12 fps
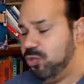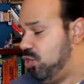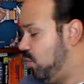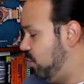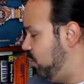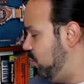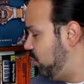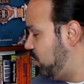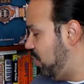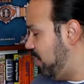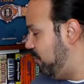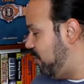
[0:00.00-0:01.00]
You know, you
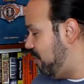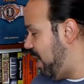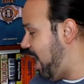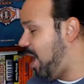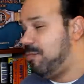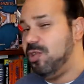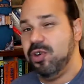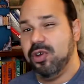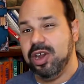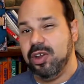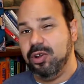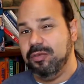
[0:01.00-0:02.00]
started from Abner,
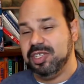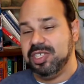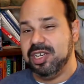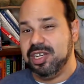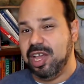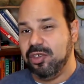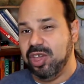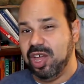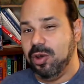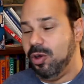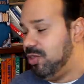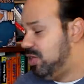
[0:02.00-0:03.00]
and all of a sudden now you
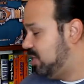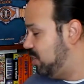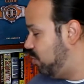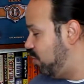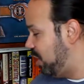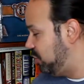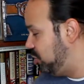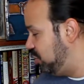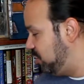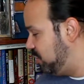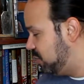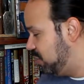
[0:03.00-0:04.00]
got all these
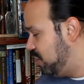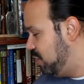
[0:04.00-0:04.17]
directions